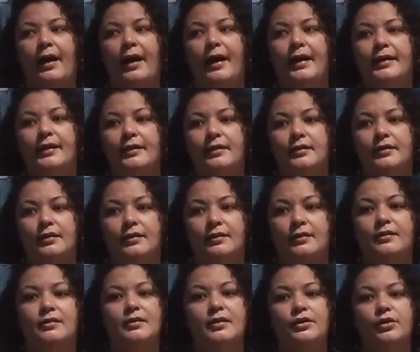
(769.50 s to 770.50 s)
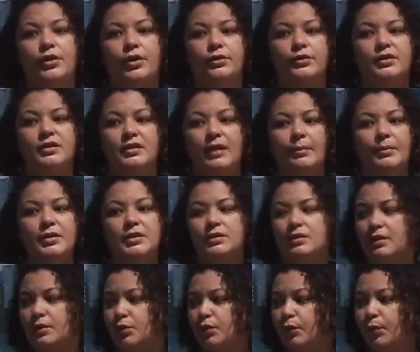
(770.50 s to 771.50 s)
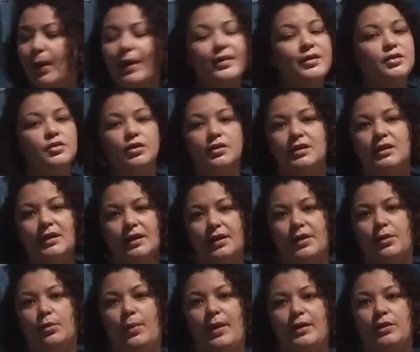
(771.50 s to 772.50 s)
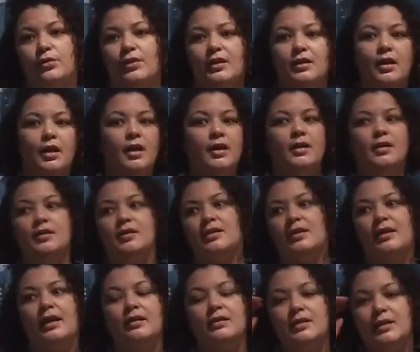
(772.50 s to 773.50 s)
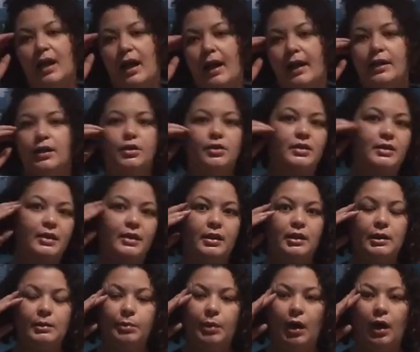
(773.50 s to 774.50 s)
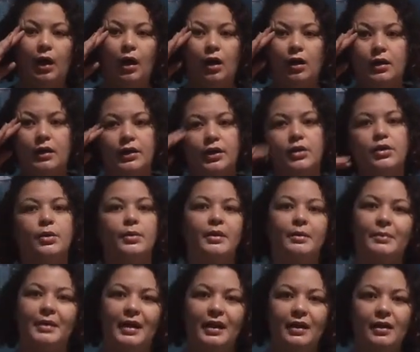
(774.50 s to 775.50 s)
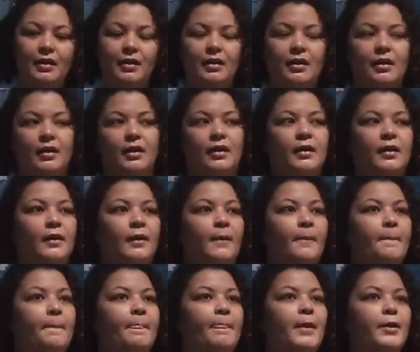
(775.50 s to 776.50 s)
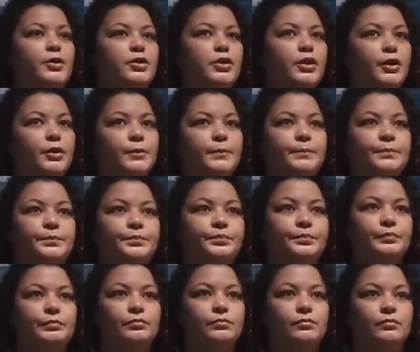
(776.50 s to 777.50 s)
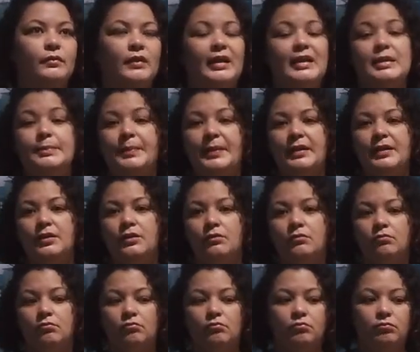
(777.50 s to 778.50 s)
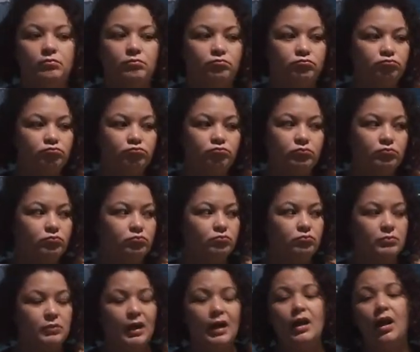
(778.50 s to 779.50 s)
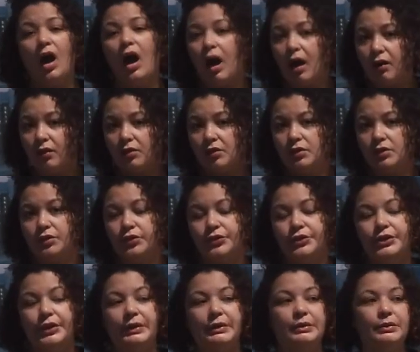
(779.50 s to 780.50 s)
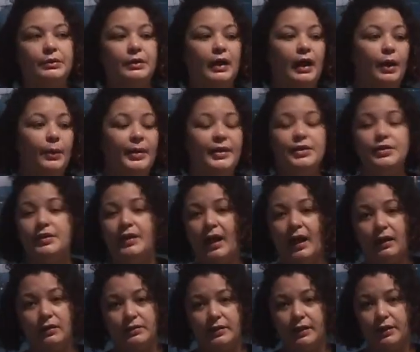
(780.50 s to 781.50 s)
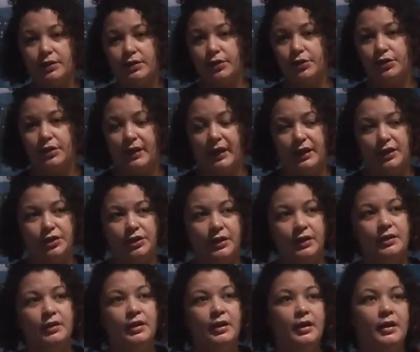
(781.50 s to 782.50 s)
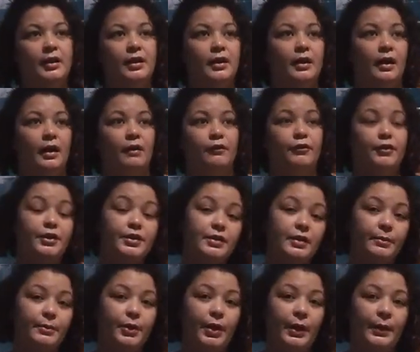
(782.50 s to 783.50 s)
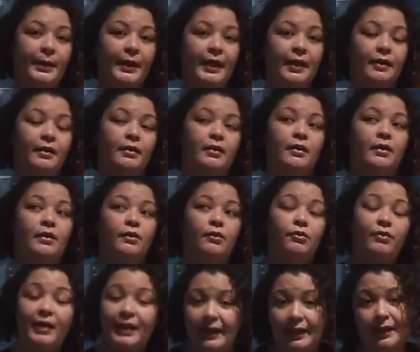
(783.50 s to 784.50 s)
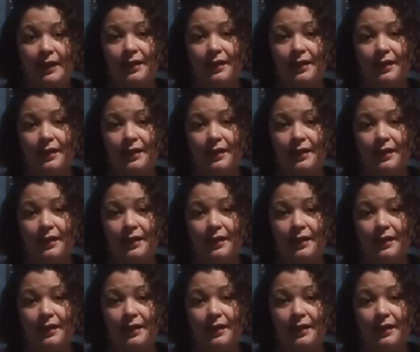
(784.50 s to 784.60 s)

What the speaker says: And, you know, the summers, the weather's not here where you can sit outside, go sit in the park. You know what I mean? So it's been a lot. So I went to the housing association, first time going, really